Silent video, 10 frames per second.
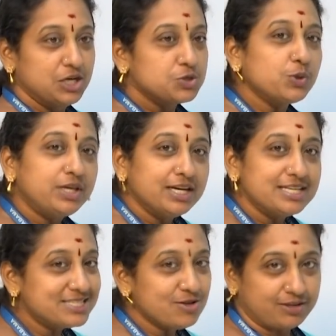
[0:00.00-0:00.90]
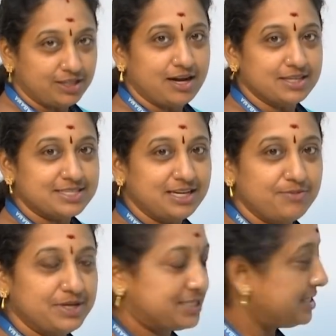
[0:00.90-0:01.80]
So here it's not the constant
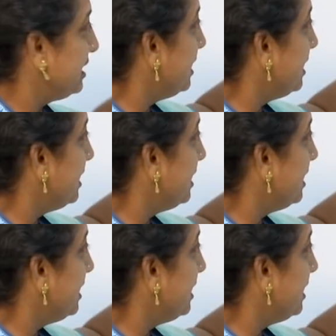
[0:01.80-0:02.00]
limits.